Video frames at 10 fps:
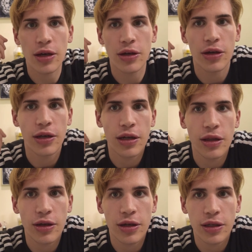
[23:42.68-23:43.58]
good it
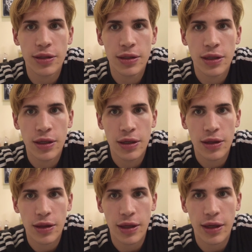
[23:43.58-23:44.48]
looks.
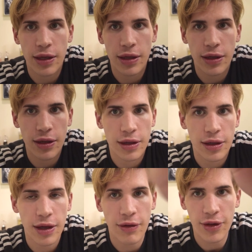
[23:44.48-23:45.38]
Like
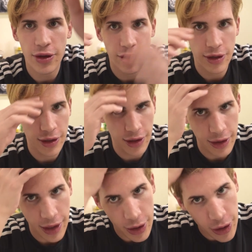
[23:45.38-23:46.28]
I have a
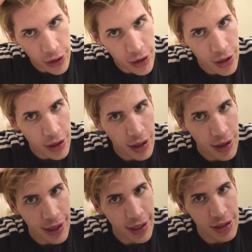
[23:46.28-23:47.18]
look,
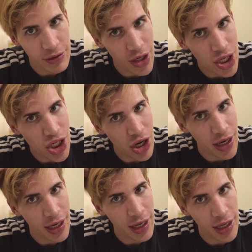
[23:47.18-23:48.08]
like it's very
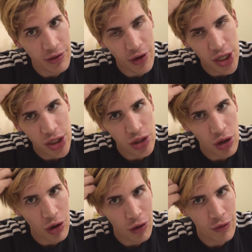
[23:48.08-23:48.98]
shiny, it's very
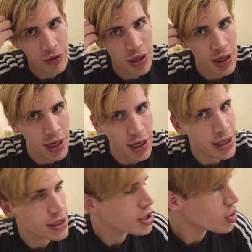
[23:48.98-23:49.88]
soft,
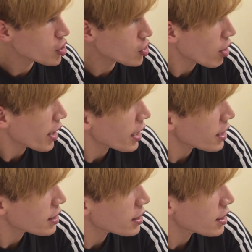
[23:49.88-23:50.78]
it's
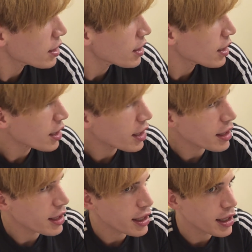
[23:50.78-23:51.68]
straight.
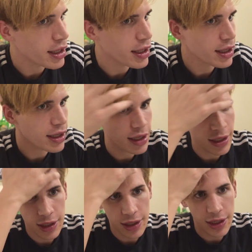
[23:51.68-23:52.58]
Like
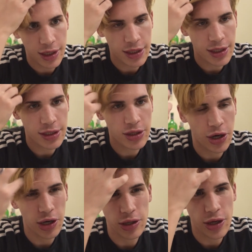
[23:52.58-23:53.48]
it does
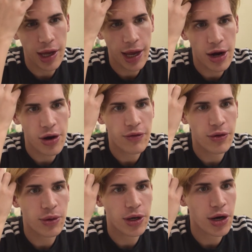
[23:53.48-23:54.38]
curl your hair if you
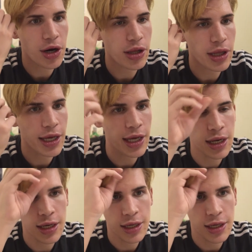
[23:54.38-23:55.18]
want to curl it.